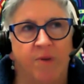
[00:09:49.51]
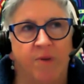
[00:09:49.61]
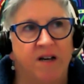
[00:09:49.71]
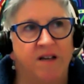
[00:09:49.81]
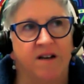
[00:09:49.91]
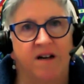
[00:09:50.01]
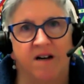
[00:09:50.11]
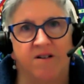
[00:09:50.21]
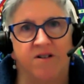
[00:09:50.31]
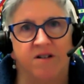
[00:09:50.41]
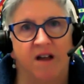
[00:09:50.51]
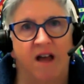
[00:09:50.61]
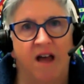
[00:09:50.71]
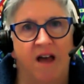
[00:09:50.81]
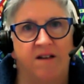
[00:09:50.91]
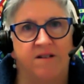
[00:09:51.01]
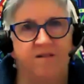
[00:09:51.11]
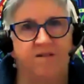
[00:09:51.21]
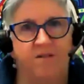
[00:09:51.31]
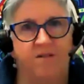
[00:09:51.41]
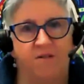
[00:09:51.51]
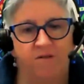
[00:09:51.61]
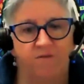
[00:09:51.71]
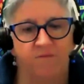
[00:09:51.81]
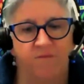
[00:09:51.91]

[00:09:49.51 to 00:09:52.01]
by and large, had the